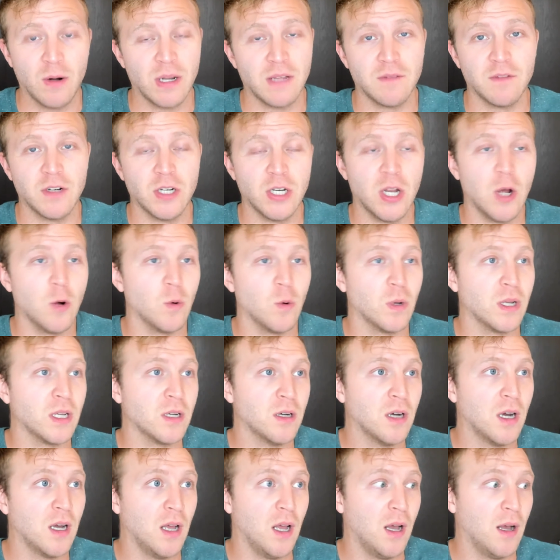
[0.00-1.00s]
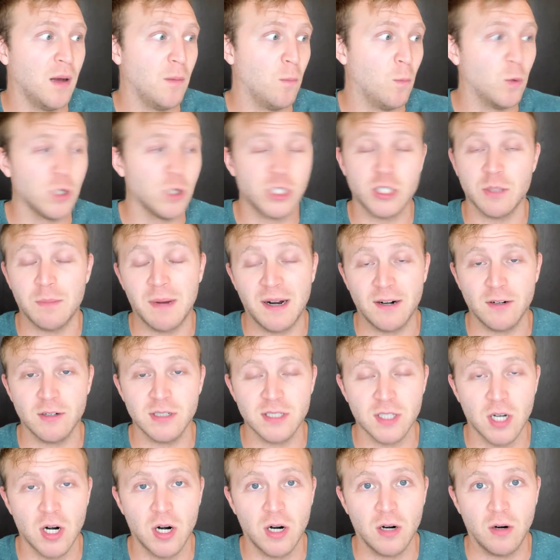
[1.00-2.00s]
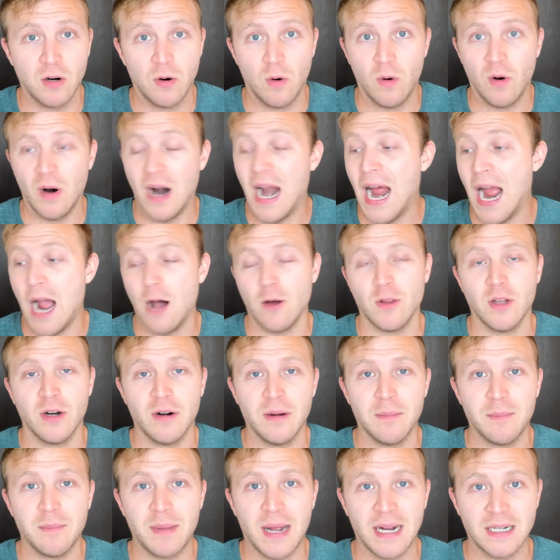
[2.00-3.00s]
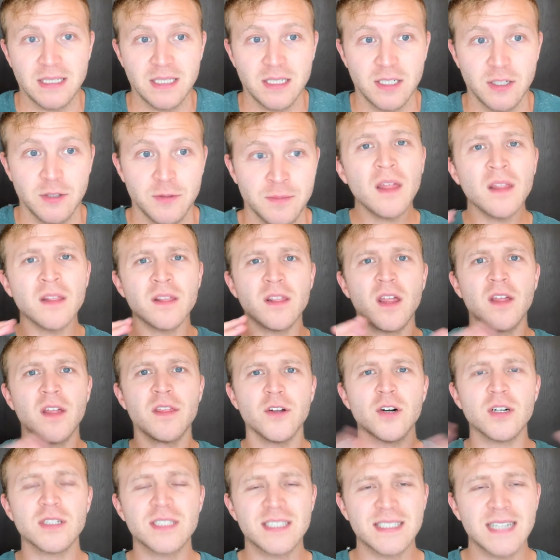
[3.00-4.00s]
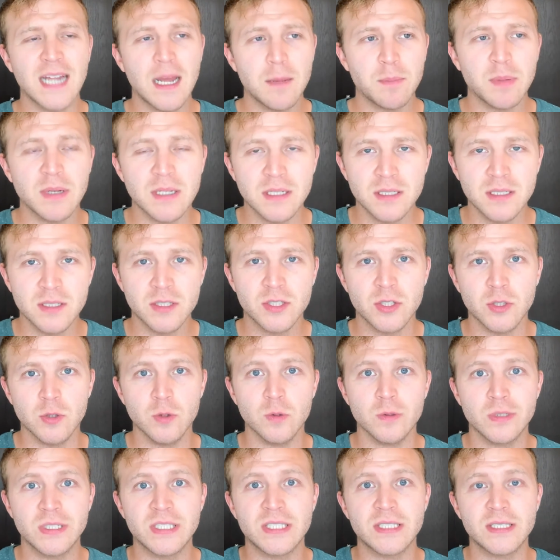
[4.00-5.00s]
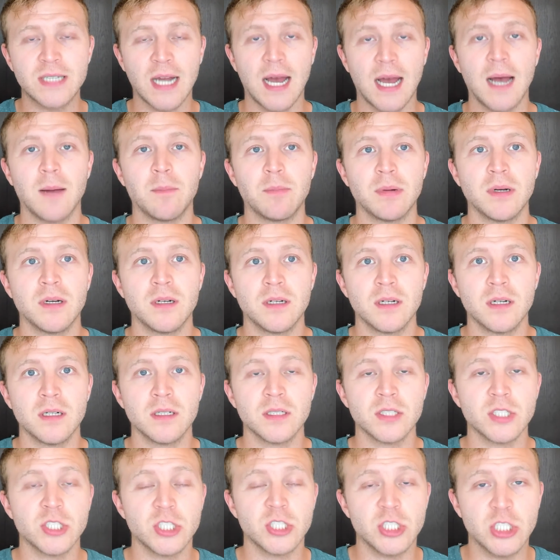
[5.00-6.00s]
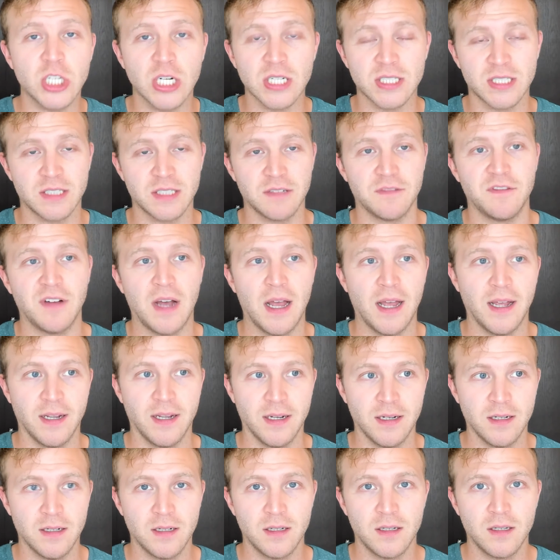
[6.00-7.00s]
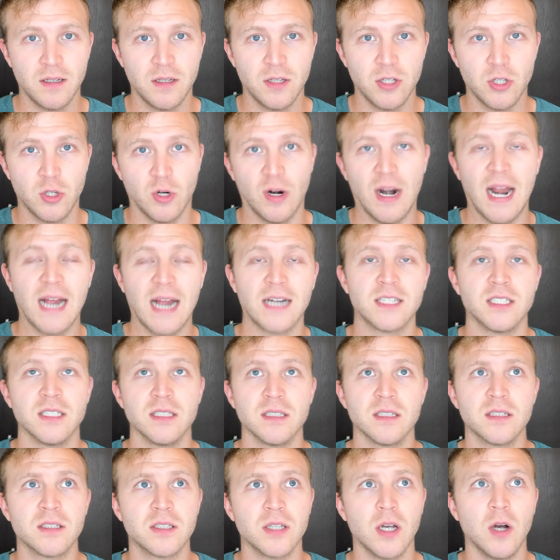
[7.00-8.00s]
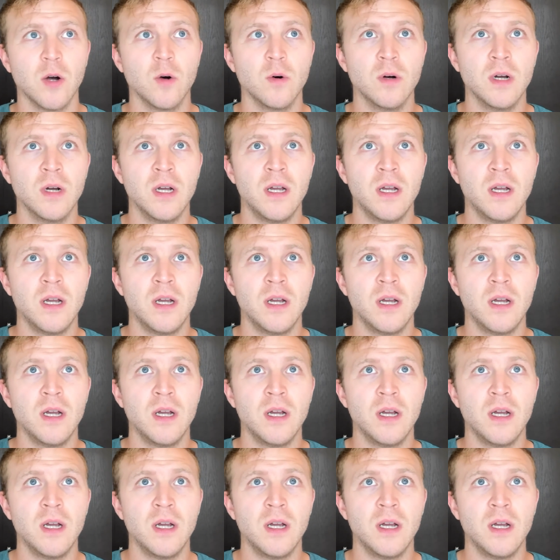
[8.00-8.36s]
even knowing what your boundaries are or how they're impacting you. The third step is to stop justifying your actions. So